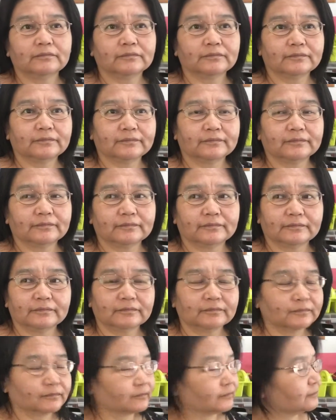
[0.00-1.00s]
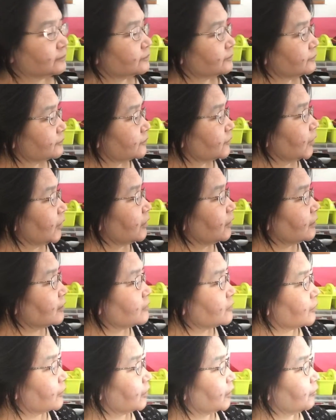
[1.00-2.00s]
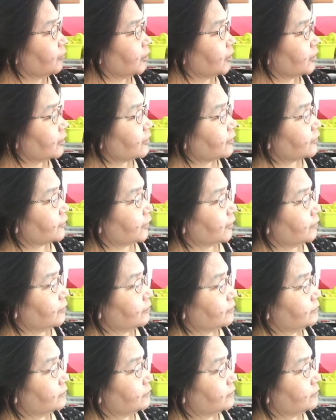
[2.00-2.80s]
I think that's all I wanted to say.